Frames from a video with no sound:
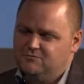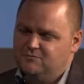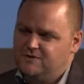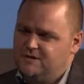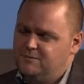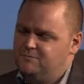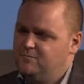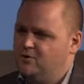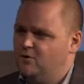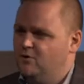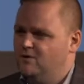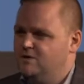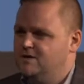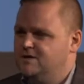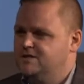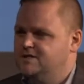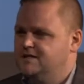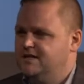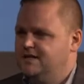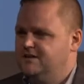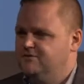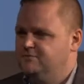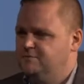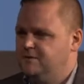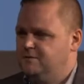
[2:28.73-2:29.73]
reports
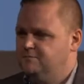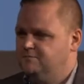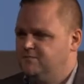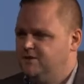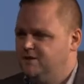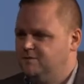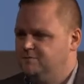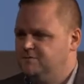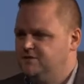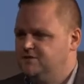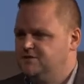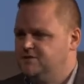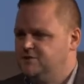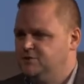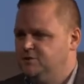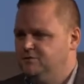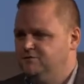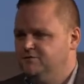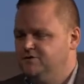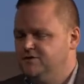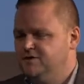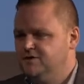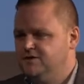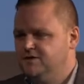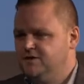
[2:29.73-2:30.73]
that have been published
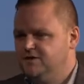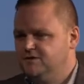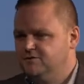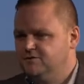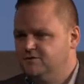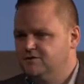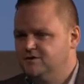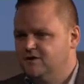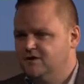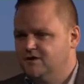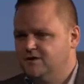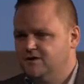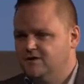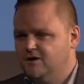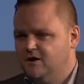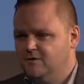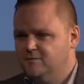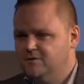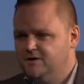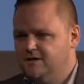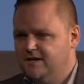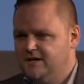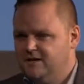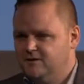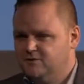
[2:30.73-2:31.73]
over the years on
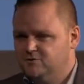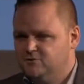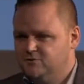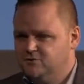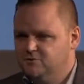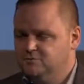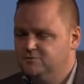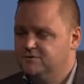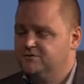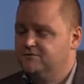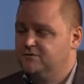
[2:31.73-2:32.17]
carbon nanotubes,